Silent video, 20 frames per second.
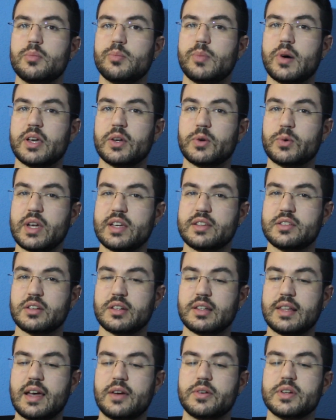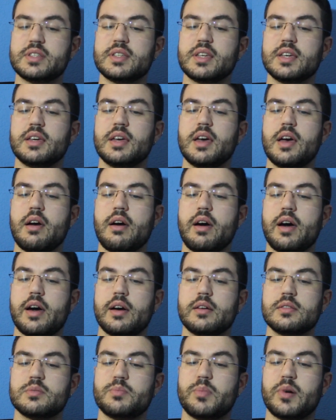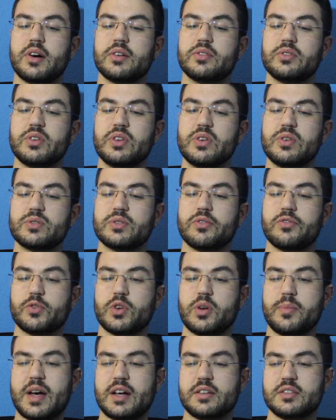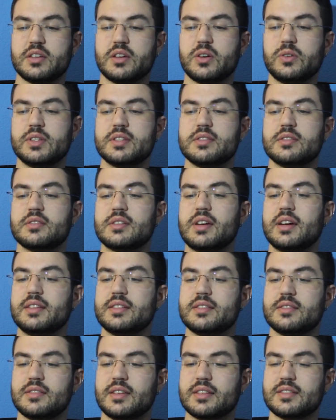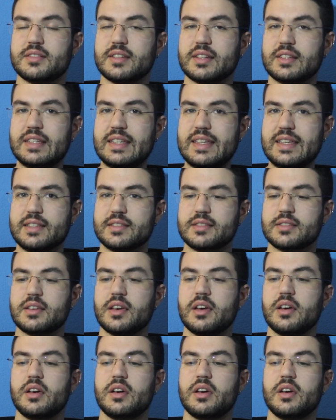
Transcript: by greater clarity, and by the use of grammatical and stylistic techniques